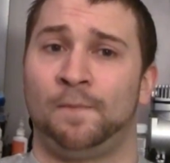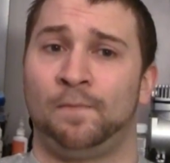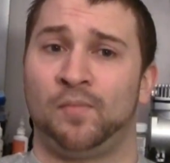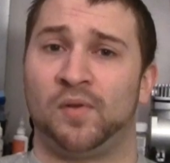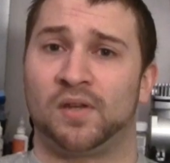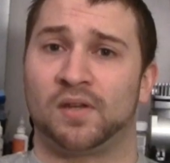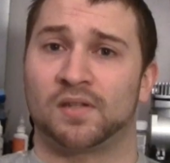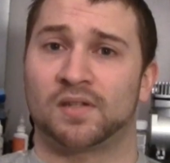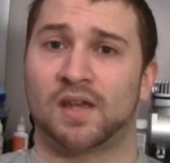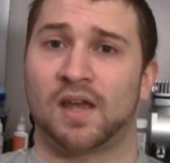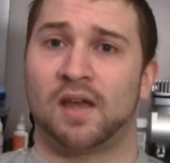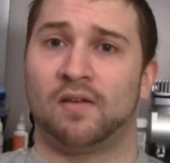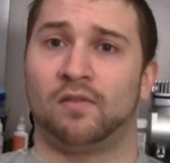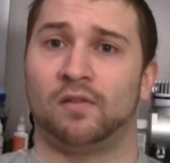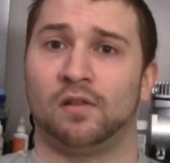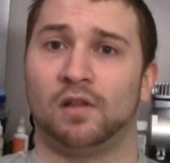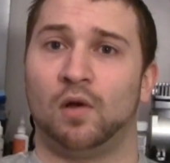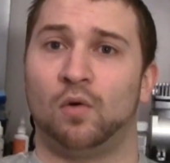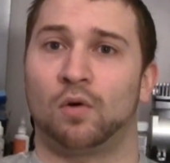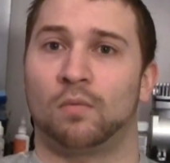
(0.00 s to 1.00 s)
Because I have a
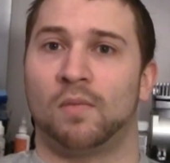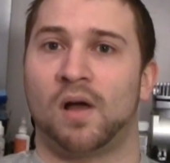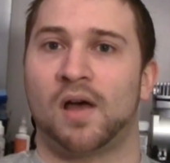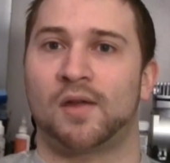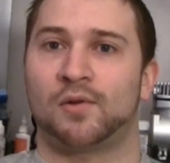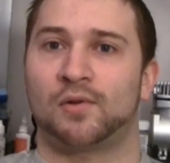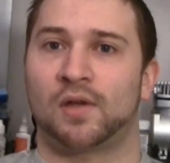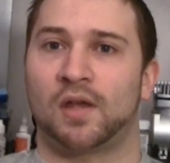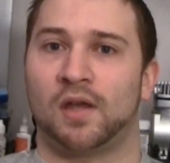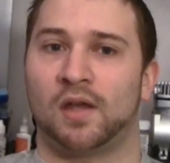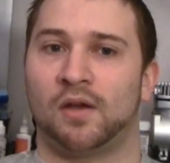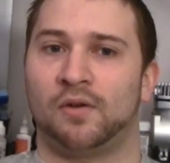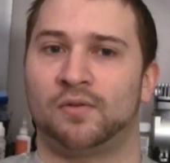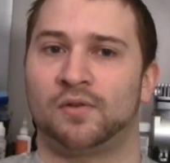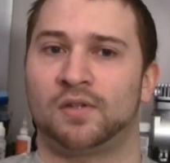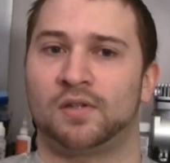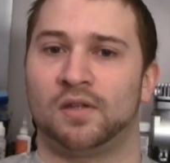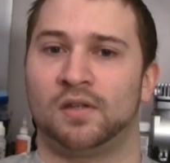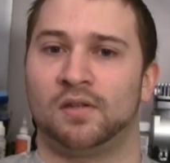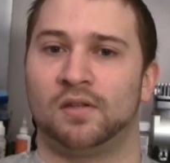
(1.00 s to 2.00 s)
lower model
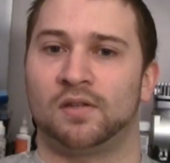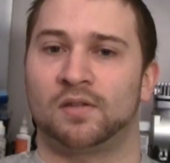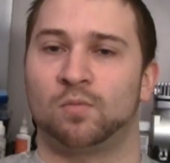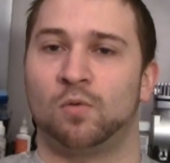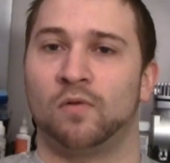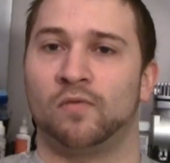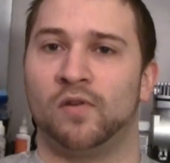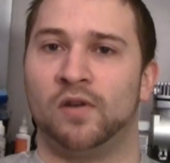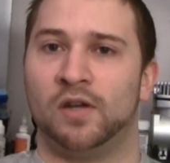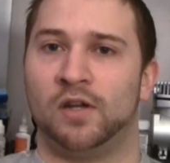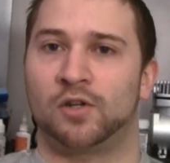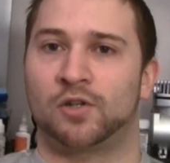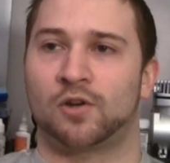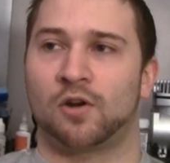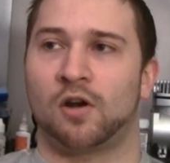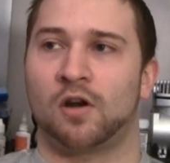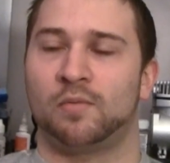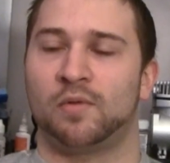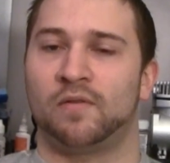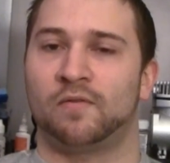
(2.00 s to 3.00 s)
count and it's more of a niche
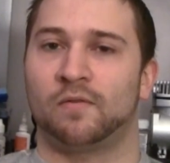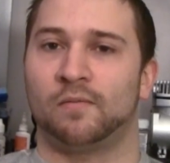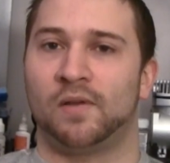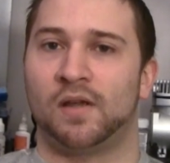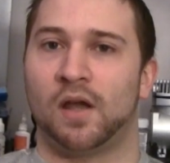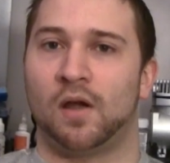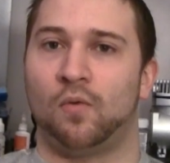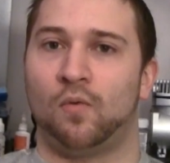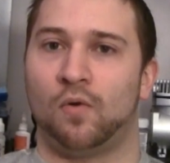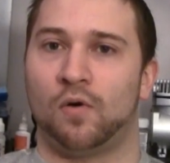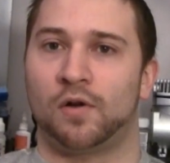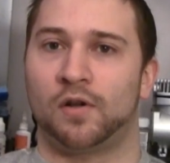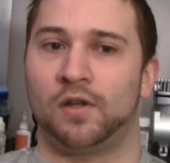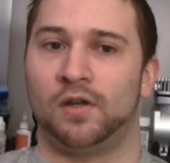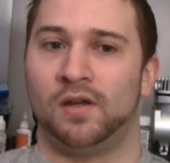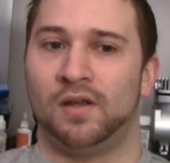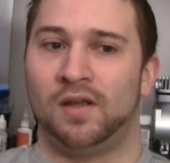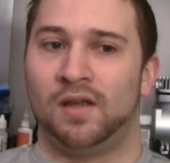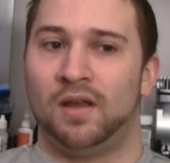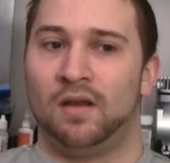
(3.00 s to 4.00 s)
army for me, I
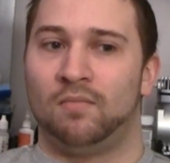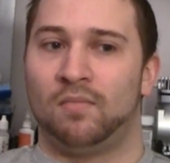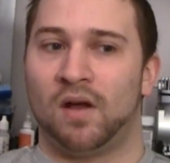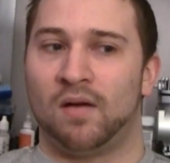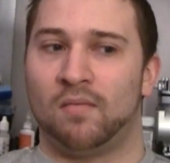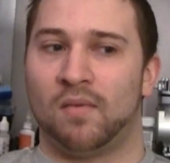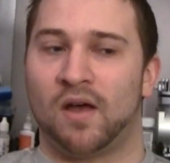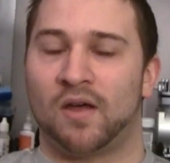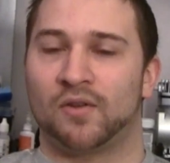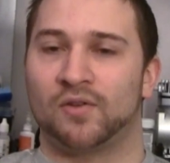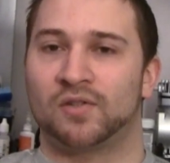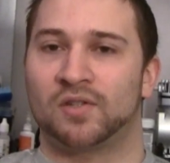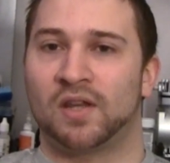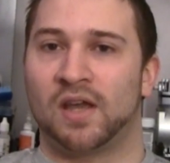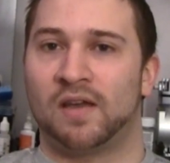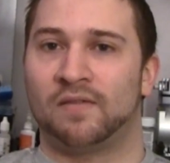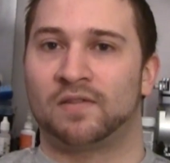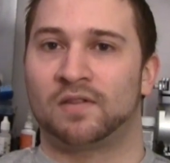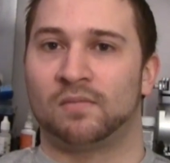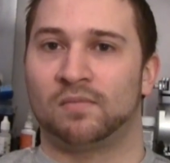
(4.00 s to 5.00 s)
wanted my models to
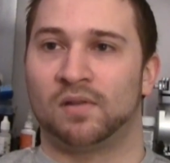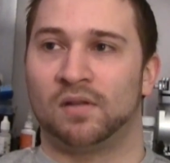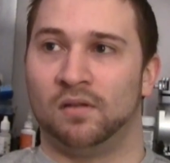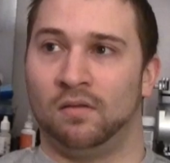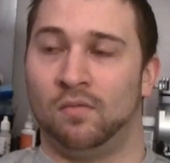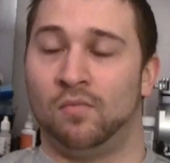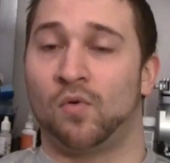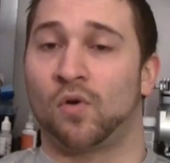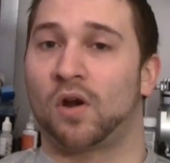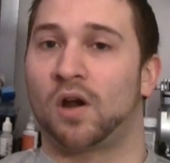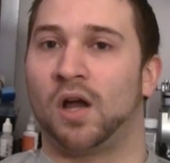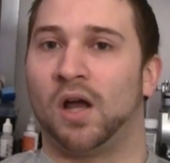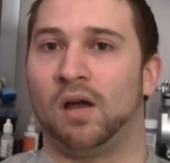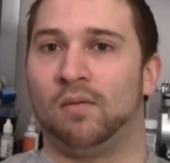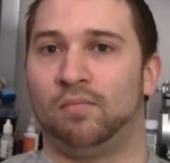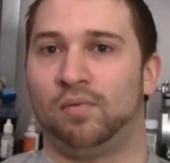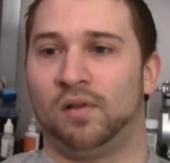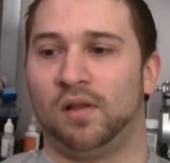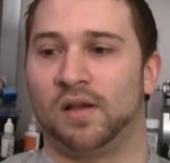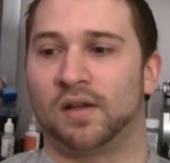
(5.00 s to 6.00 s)
have something a little more
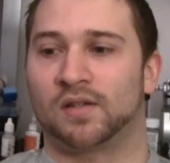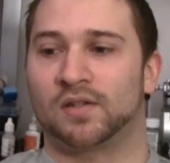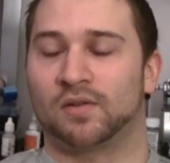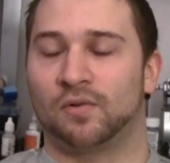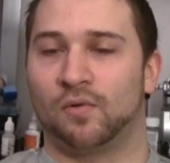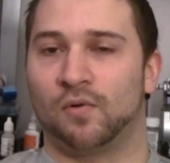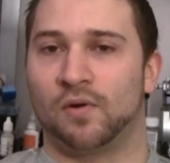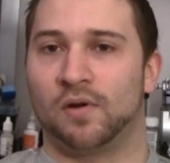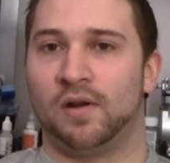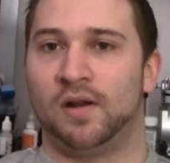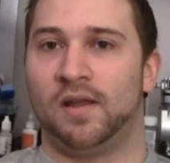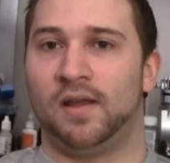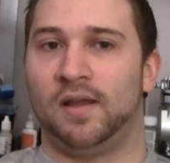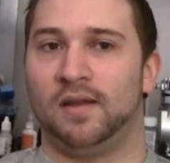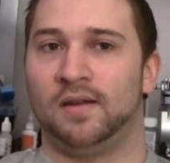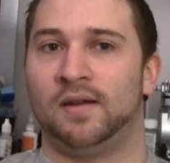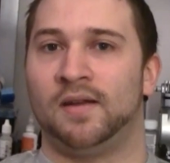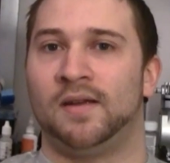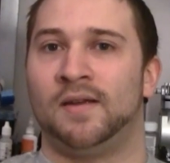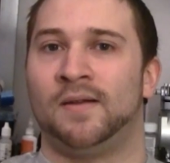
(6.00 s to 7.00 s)
complex and
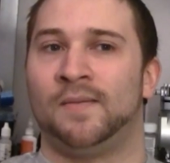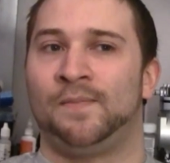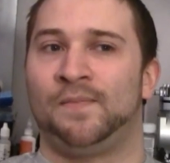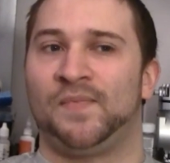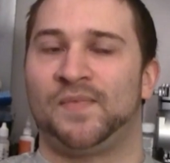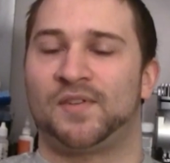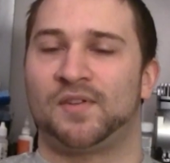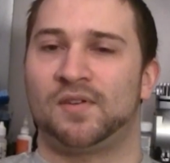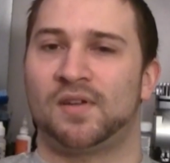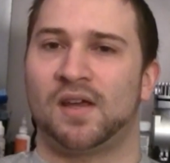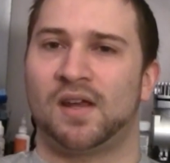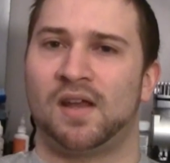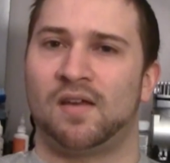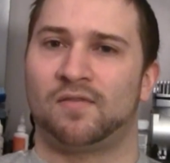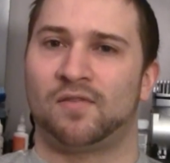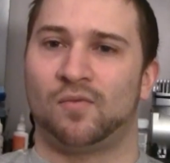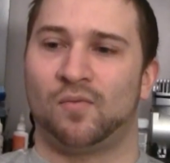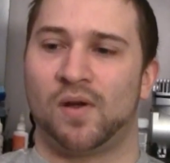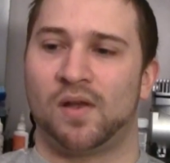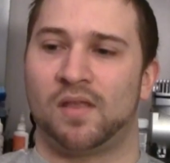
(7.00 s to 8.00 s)
ornate. So you kind of
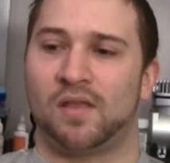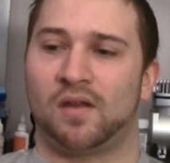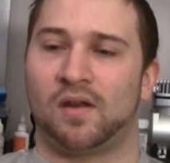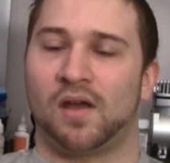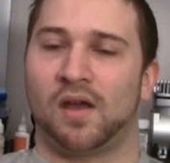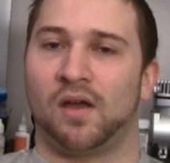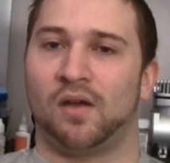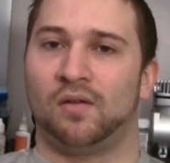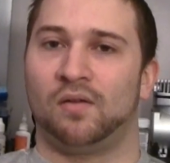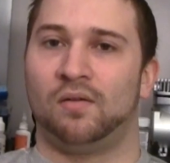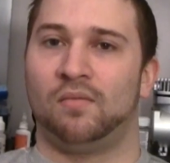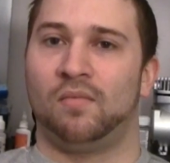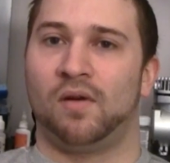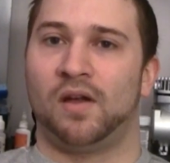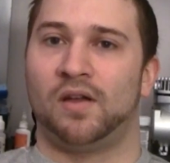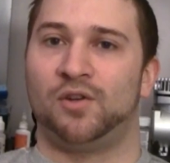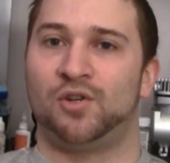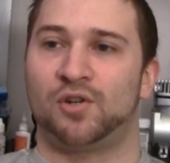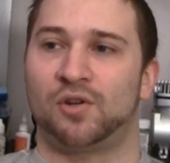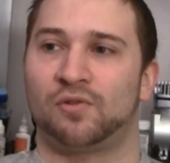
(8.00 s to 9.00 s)
have to weigh that out.
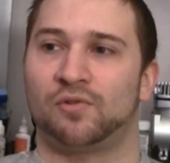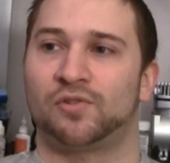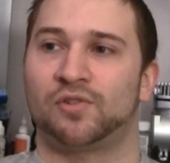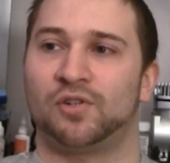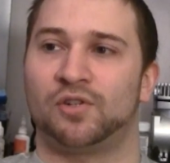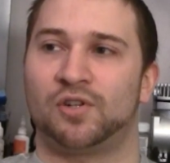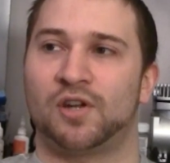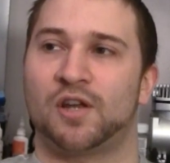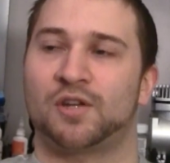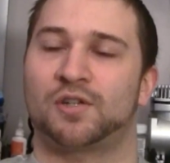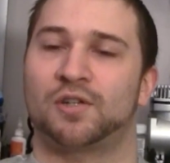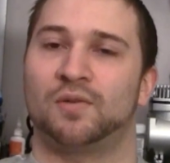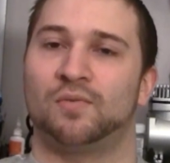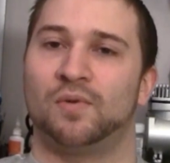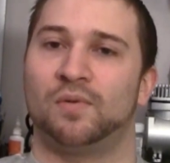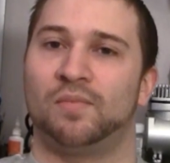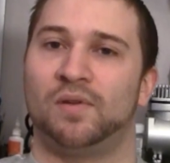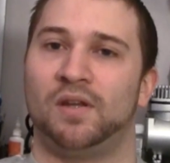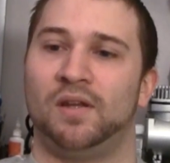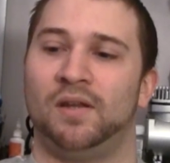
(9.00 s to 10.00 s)
My general suggestion
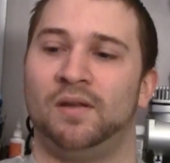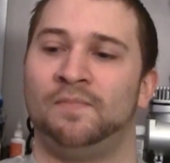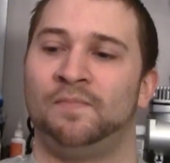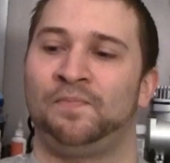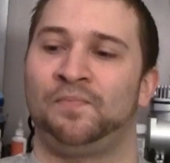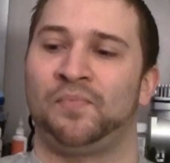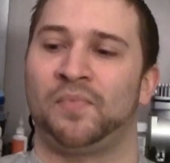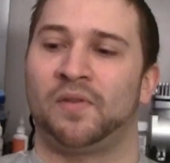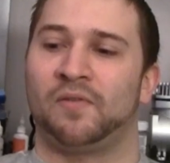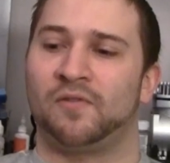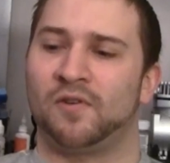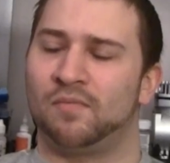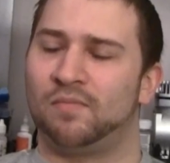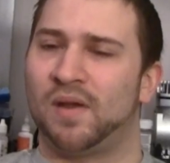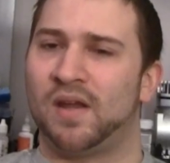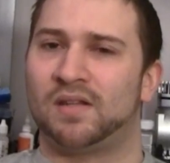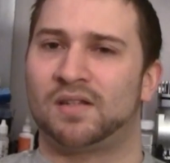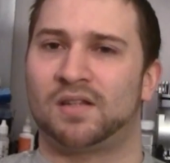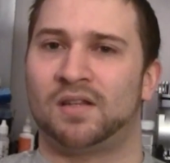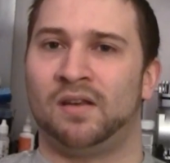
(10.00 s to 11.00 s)
would be, for your
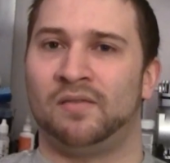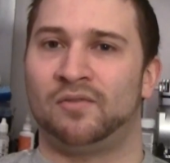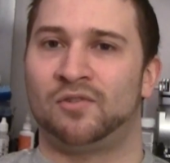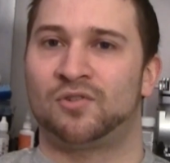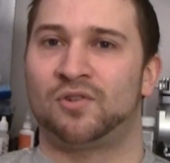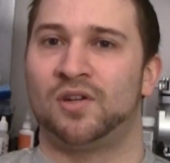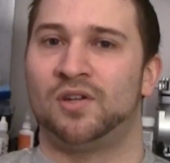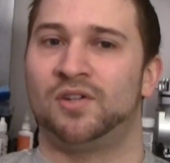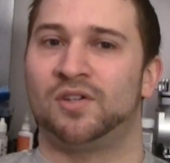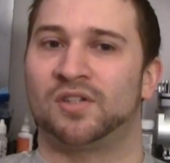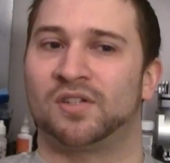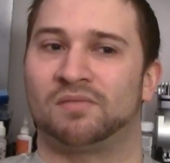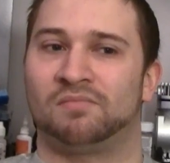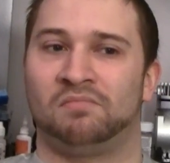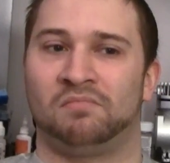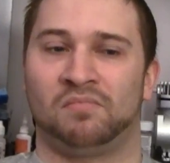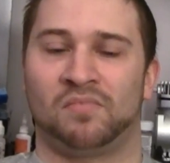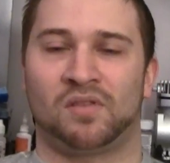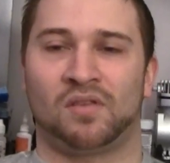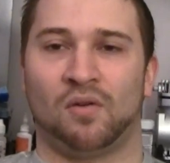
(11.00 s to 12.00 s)
basic infantry, just
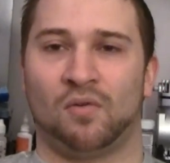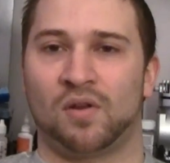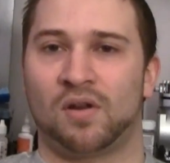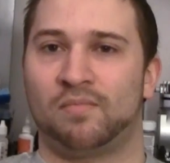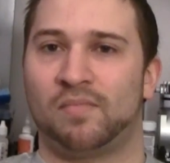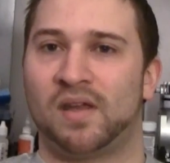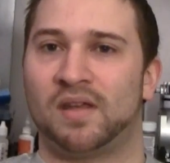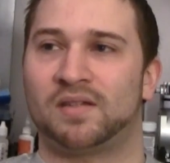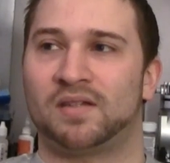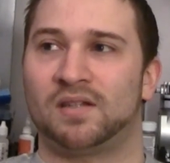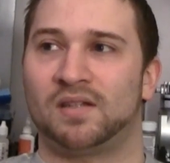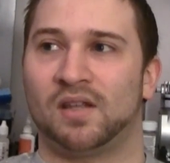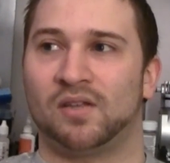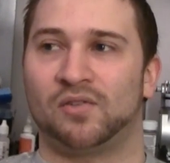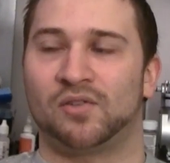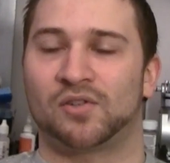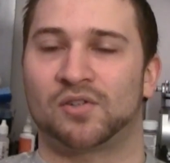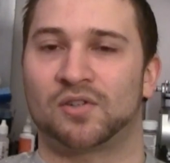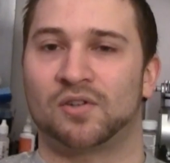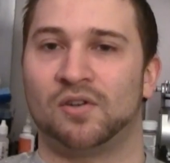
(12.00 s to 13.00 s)
throw on a basing that
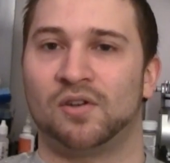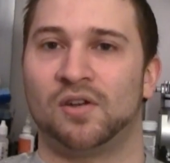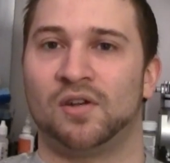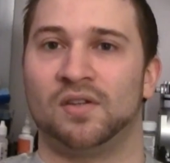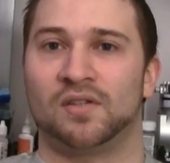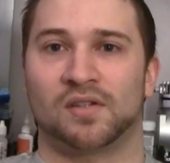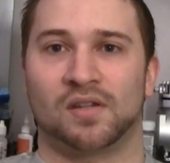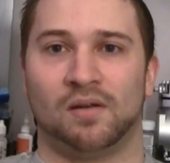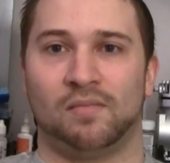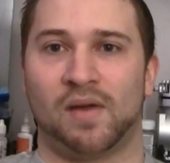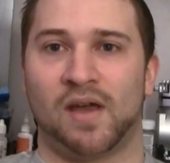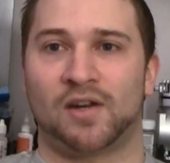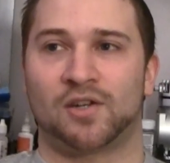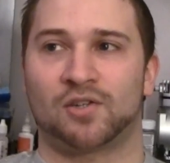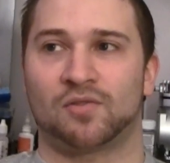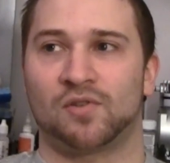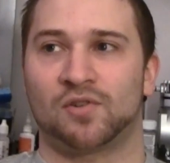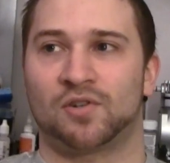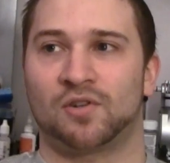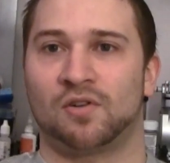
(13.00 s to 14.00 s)
looks good, it's going to
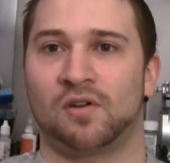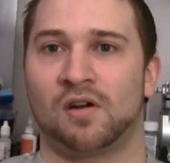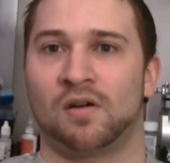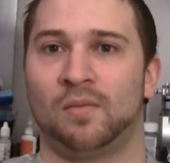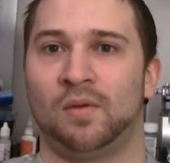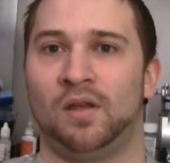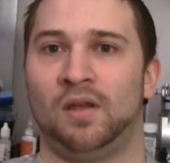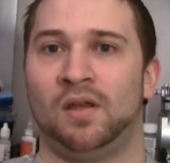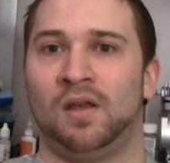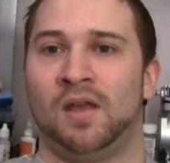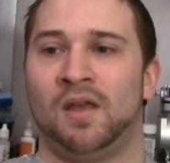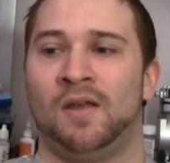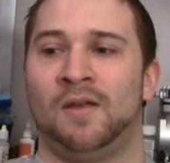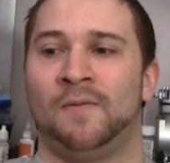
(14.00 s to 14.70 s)
match the rest of your army.